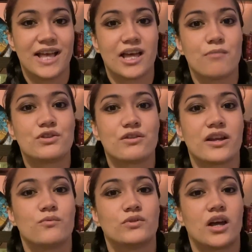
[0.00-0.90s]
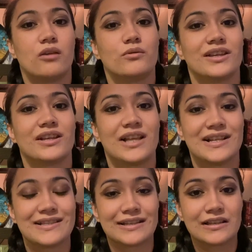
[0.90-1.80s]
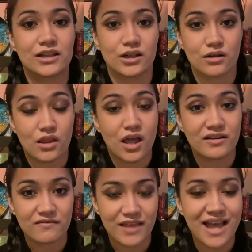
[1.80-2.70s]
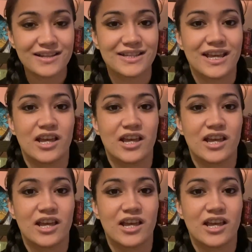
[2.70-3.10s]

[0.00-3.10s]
Labradorite will not only cleanse and clear a lot of that,